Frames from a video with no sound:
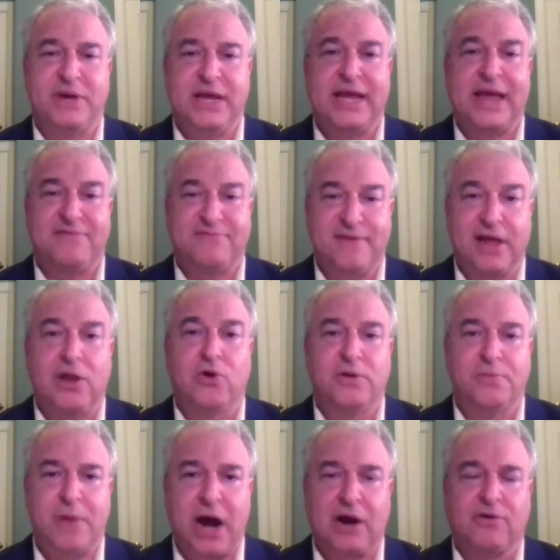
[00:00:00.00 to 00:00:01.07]
of being a fellow
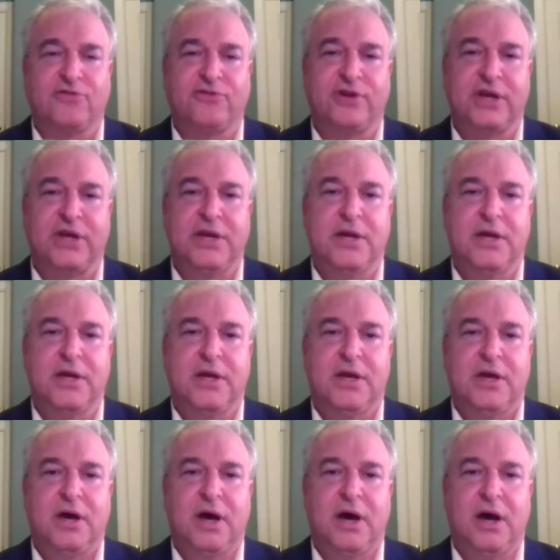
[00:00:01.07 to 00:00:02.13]
democracy,
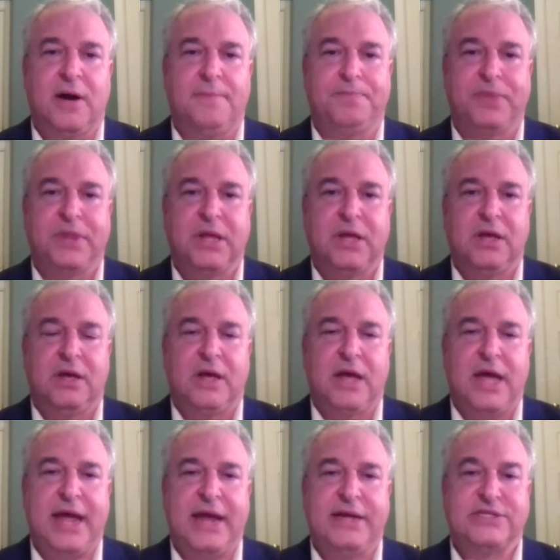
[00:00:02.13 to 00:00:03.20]

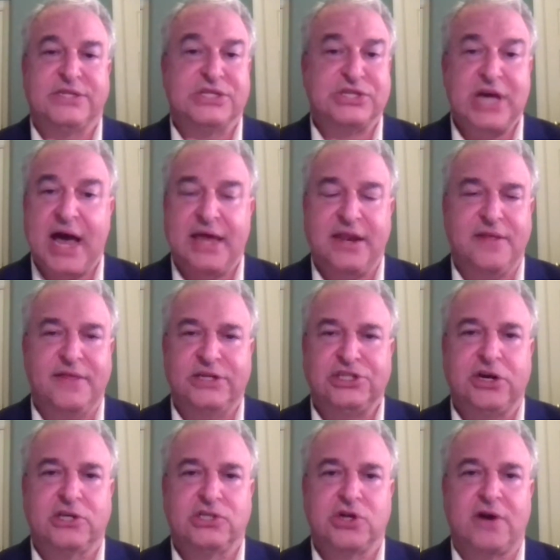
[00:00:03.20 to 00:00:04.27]
a society that
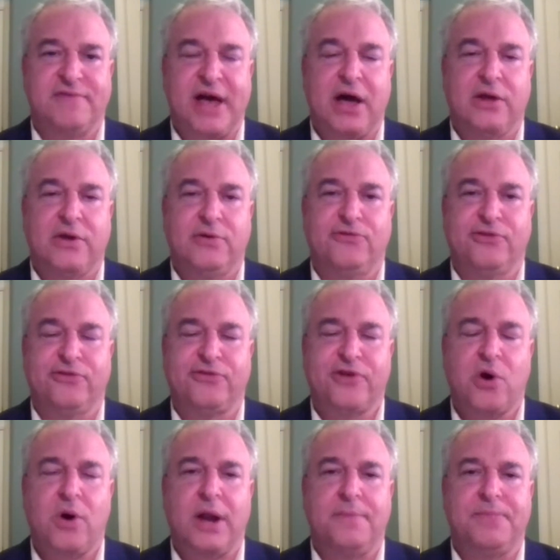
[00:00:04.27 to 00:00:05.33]
shares our values, and
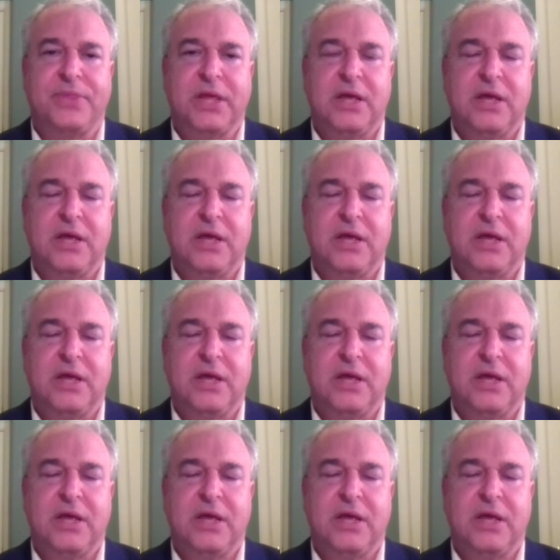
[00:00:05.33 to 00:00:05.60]
so on.